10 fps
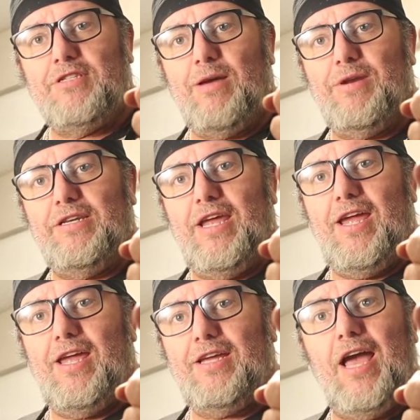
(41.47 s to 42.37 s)
I'm in
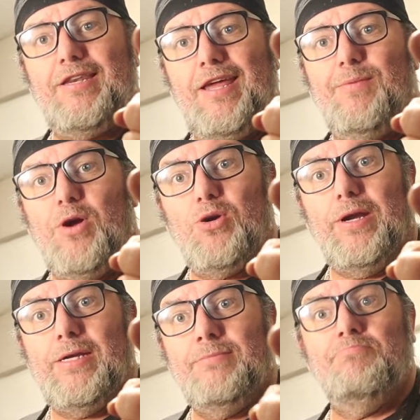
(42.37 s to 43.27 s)
a goddamn
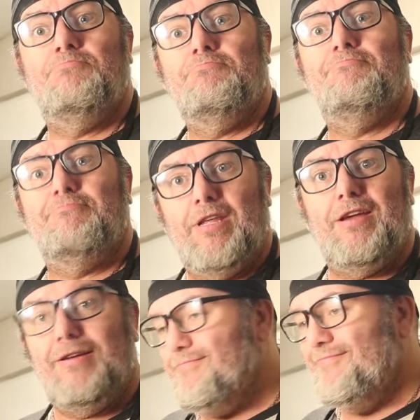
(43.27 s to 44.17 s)
hurry.
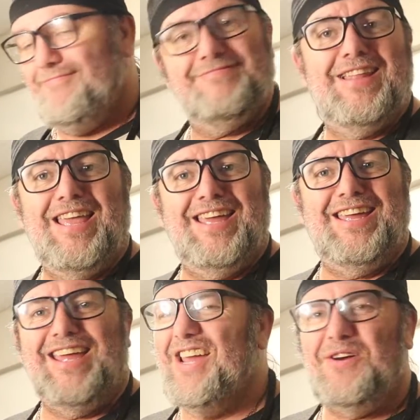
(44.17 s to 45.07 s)
Yeah.
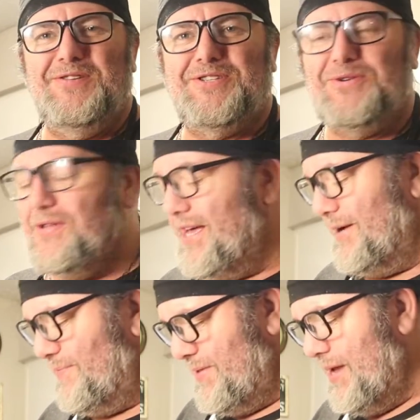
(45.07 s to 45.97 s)
I always screw that
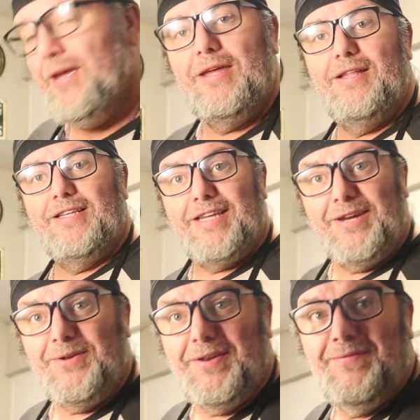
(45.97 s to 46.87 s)
up. Let's get
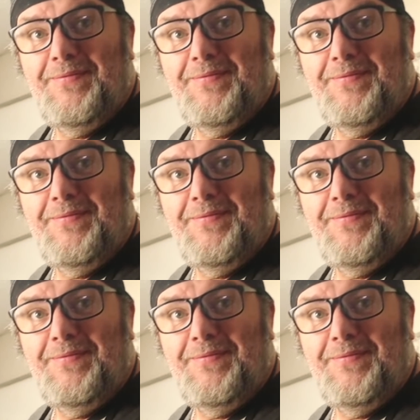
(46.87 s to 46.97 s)
into it.